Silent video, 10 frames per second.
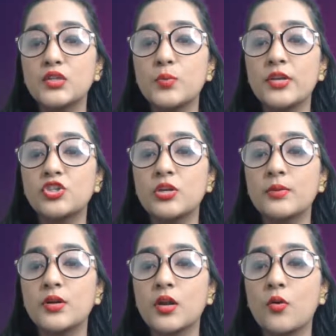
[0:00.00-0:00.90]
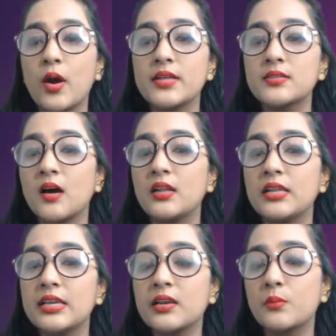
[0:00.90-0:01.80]
this vegetable requires a
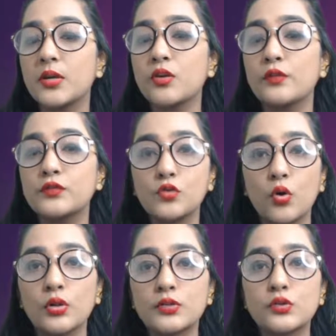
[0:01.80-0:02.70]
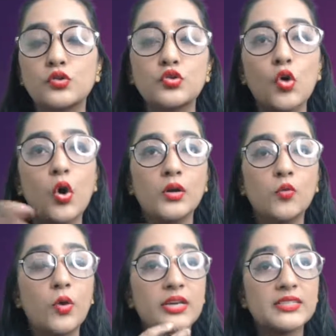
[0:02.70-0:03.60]
little bit of salt. So salt,
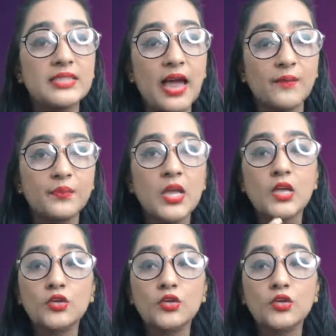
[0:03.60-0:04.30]
what is that?